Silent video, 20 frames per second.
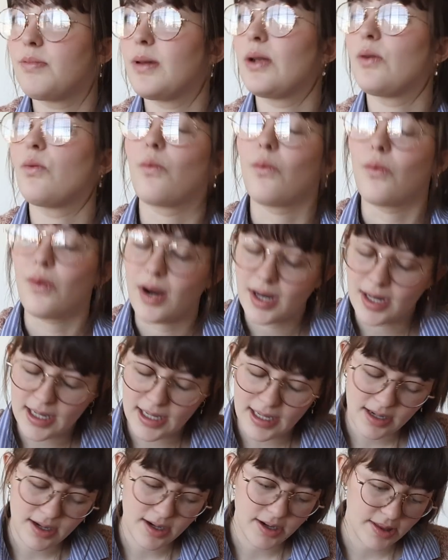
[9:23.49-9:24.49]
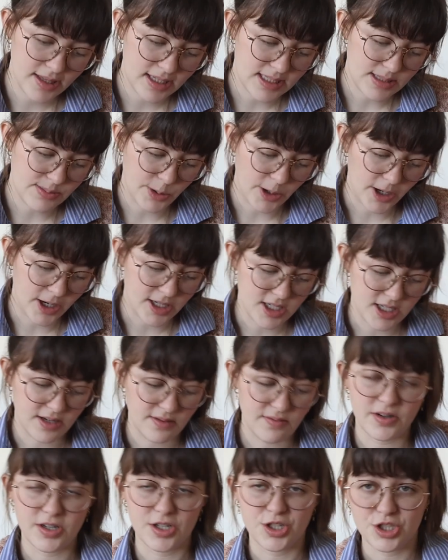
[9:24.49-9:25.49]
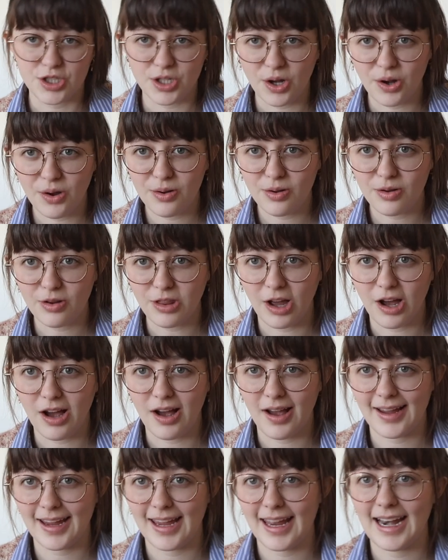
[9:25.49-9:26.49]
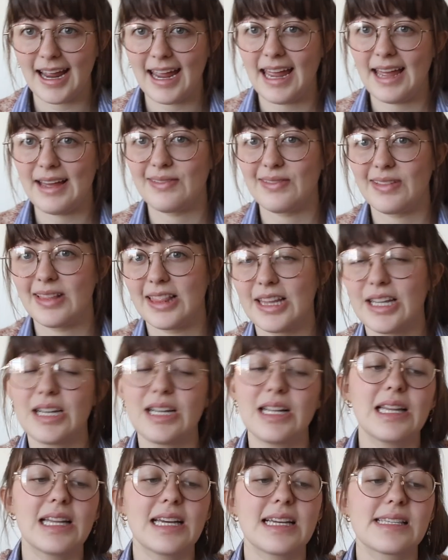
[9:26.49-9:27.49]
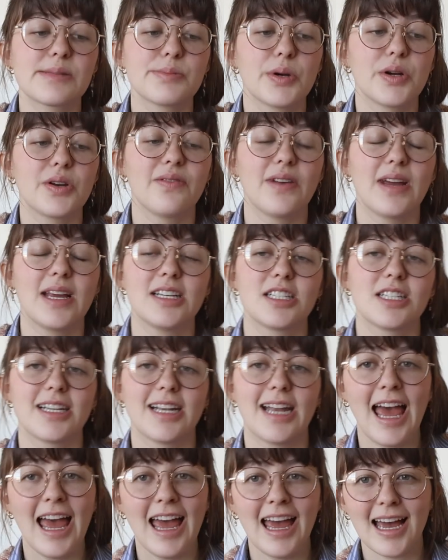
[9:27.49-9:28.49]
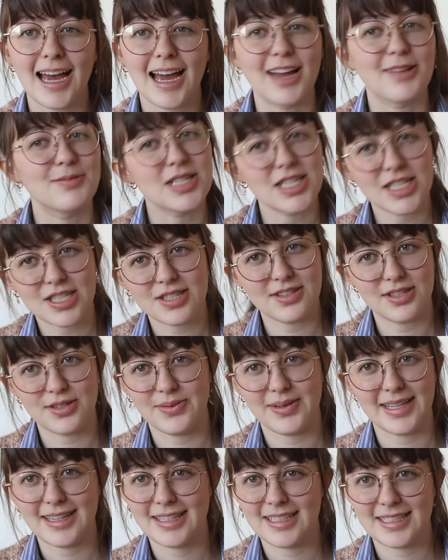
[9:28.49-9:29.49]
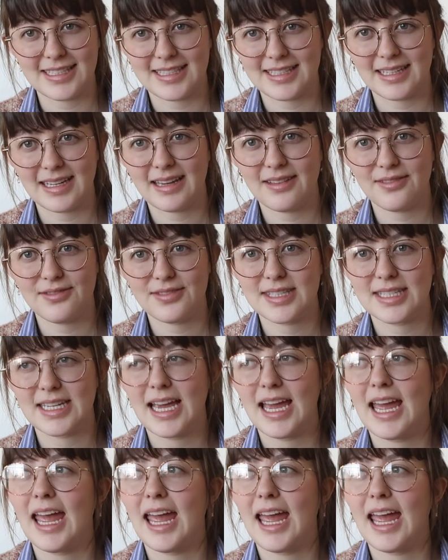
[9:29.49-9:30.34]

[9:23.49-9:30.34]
been working on this project for so long and I have a little less motivation, I'm just doing the sleeves.